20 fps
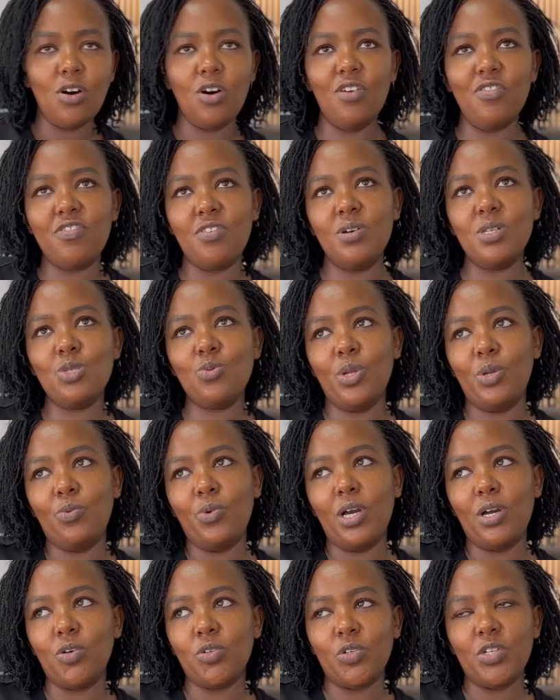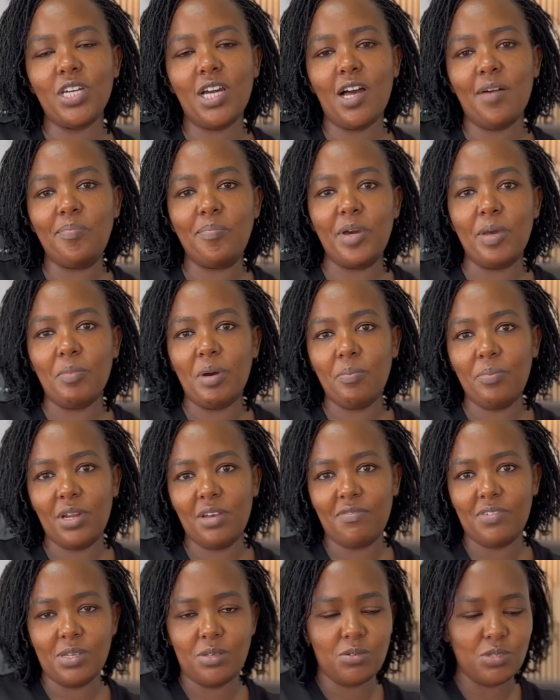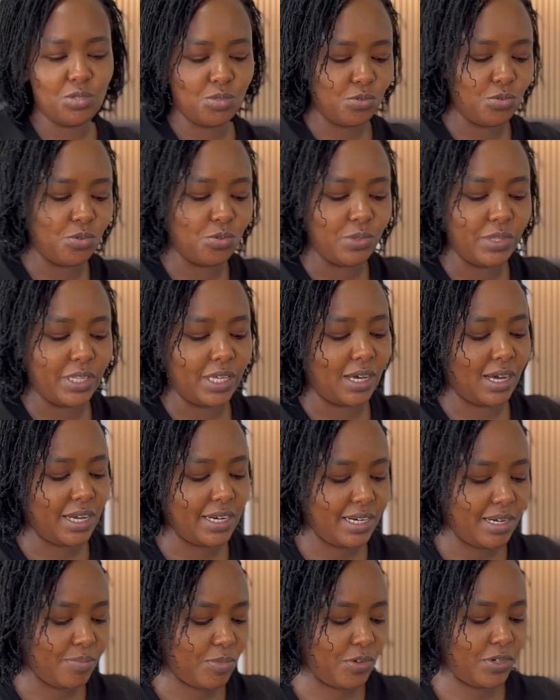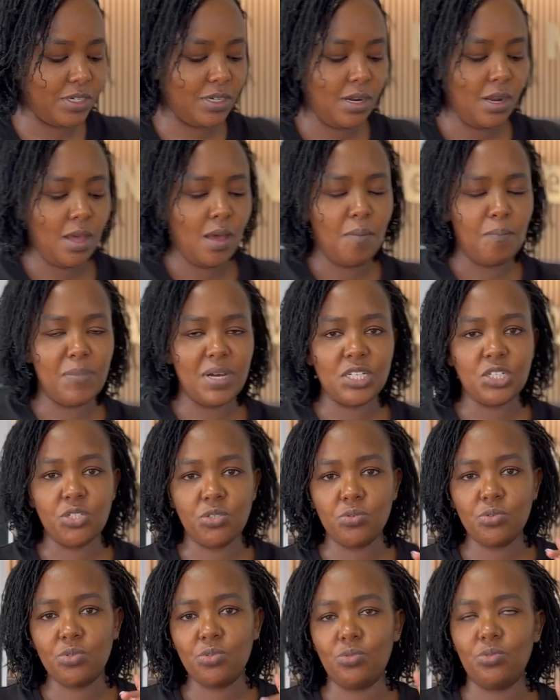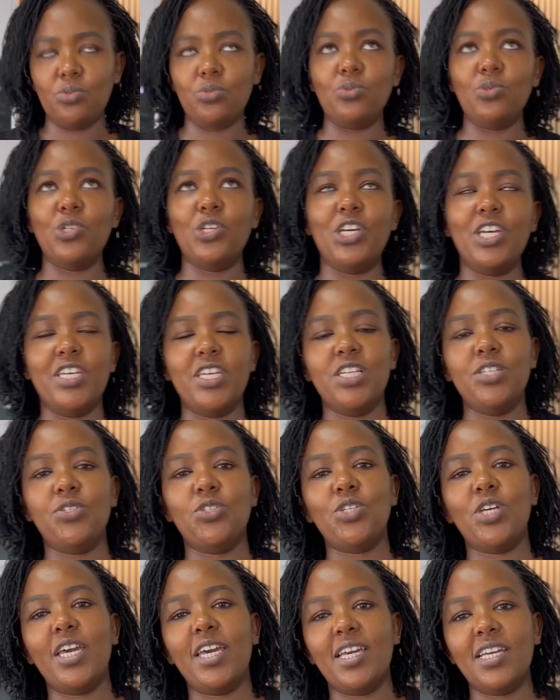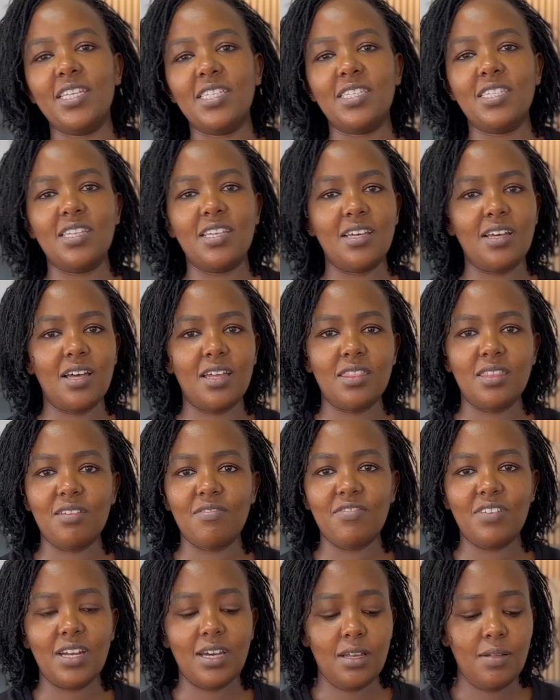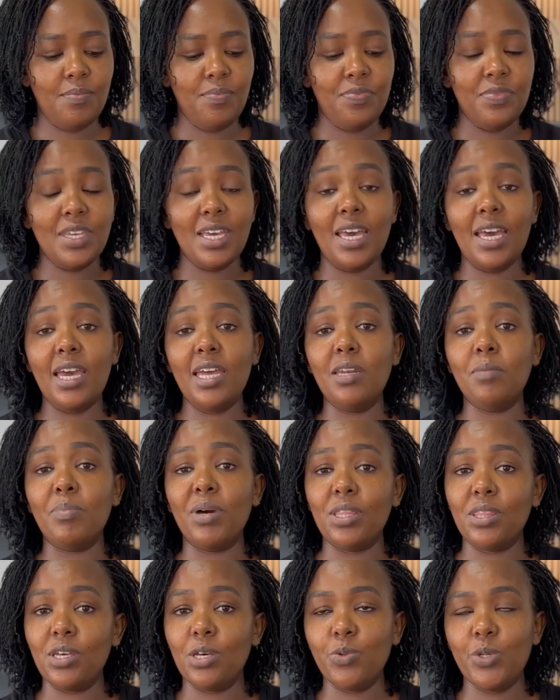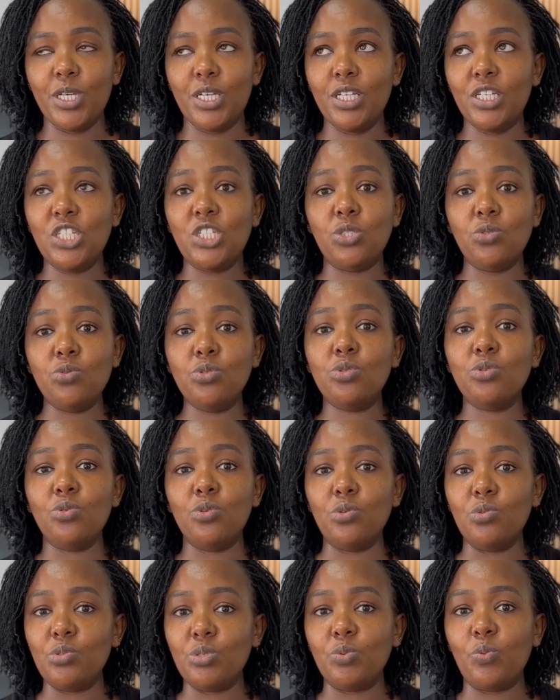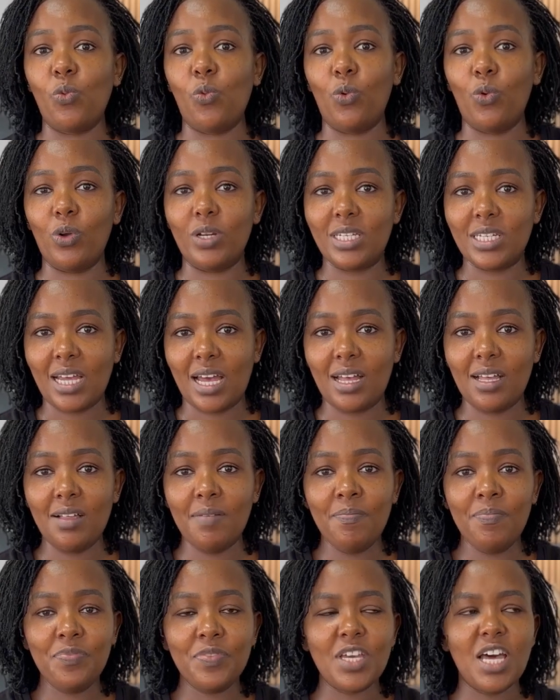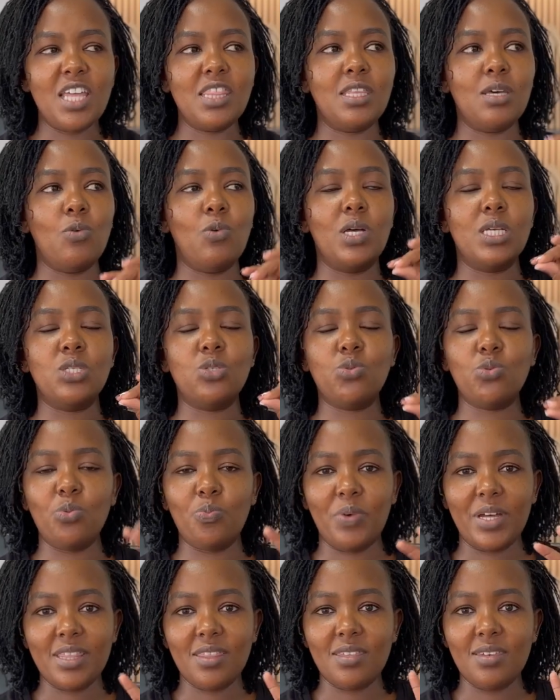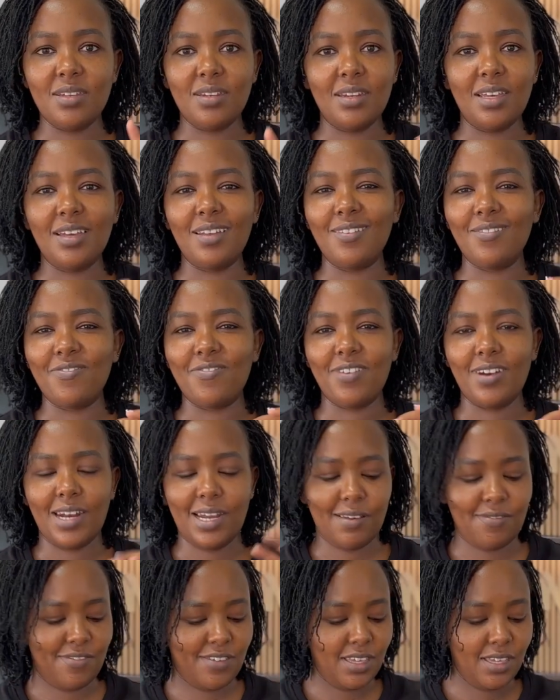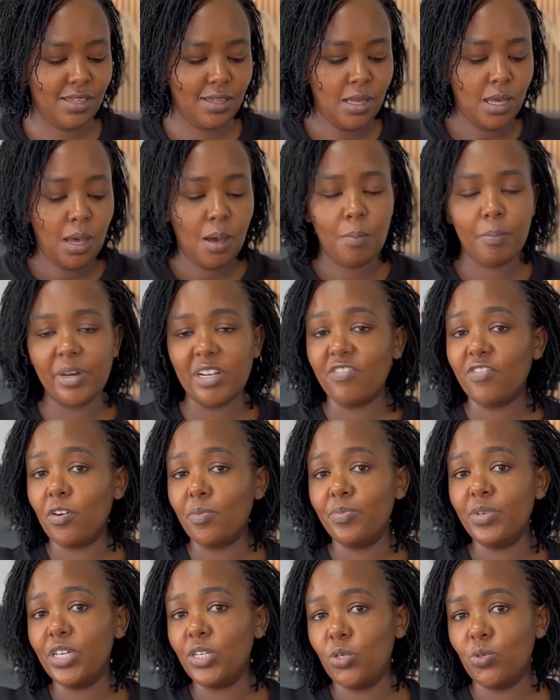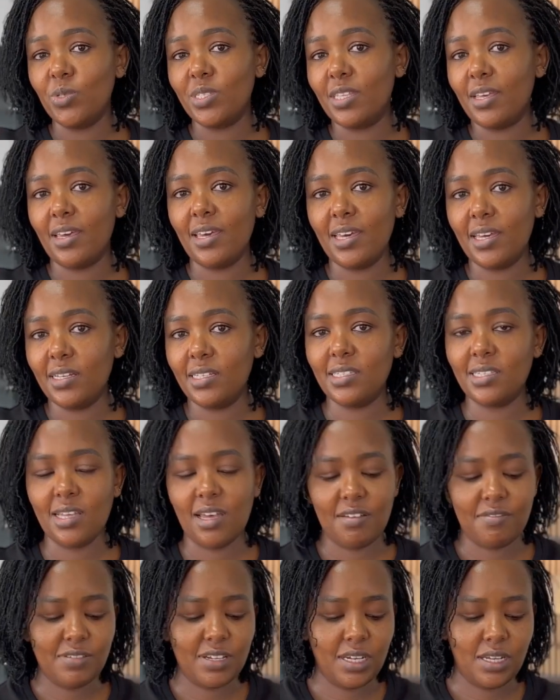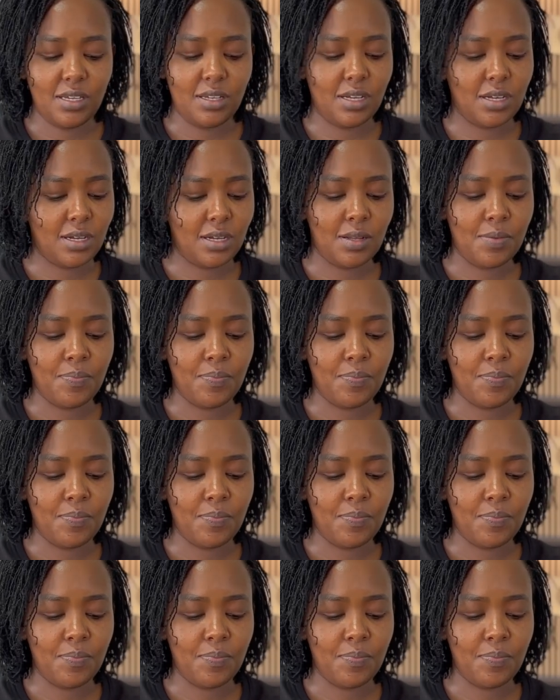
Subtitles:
Of course, when we were growing up, my mom never used to do the cardamom, but she used to do kienyeji eggs and the flour. And by the way, she used to use water, and they were super thin and fluffy. But for me, I use the eggs. I feel like